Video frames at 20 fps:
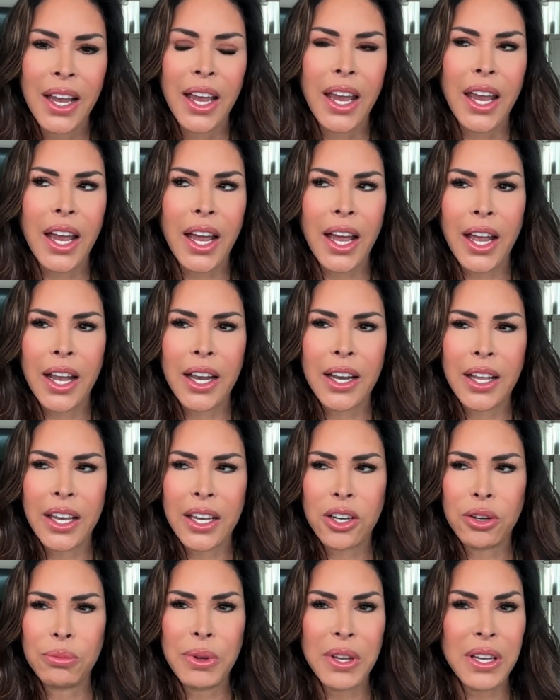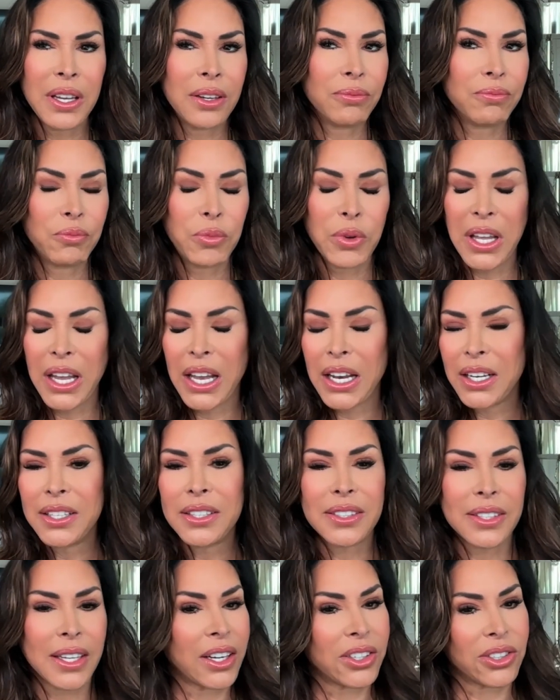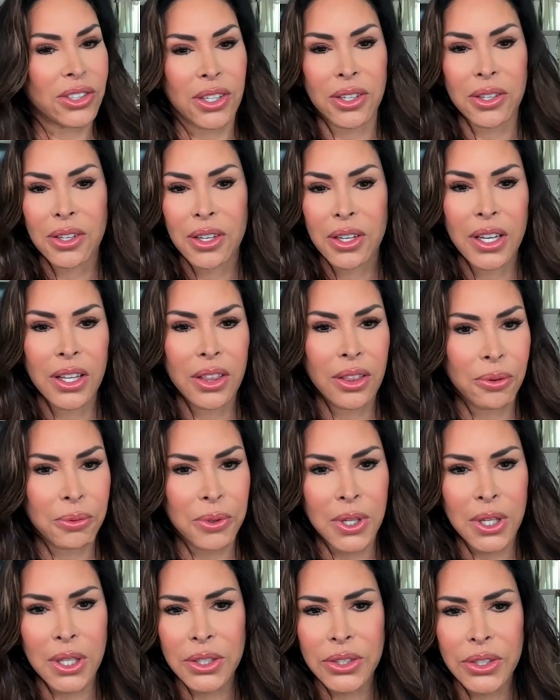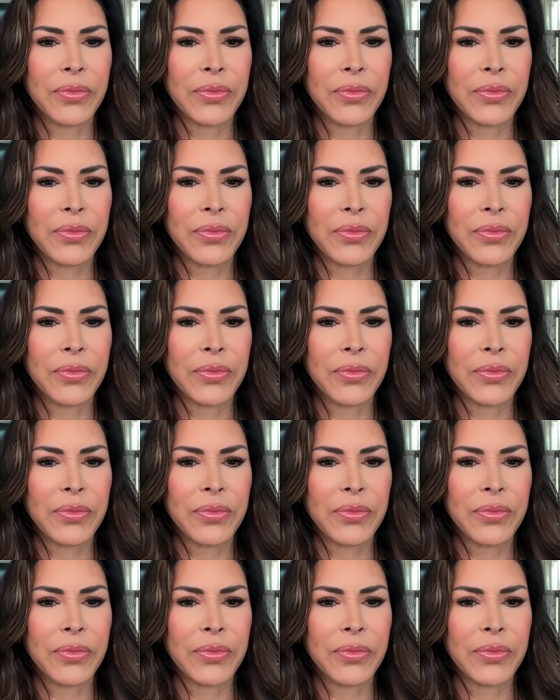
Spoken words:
And it could be in any sector in the world.